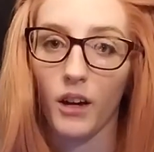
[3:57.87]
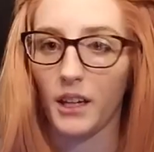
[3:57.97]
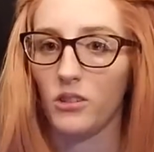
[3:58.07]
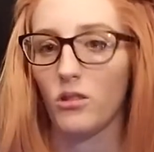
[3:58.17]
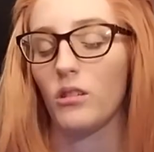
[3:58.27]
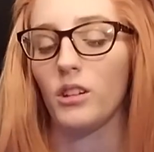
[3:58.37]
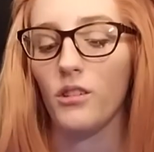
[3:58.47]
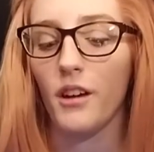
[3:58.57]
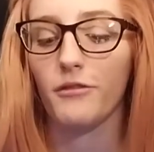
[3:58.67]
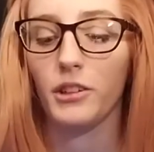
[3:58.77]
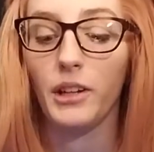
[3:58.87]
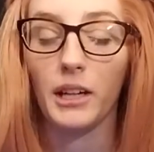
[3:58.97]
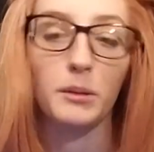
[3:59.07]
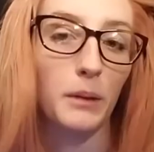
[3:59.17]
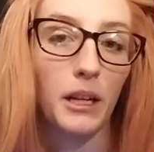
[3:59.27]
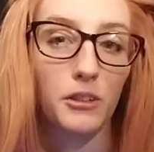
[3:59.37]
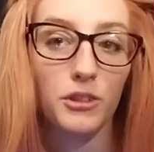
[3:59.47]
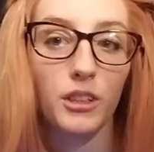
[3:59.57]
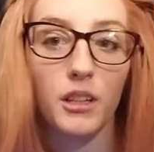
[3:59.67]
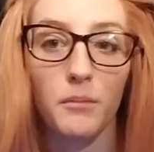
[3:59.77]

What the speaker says: I can totally do that for you guys, but I usually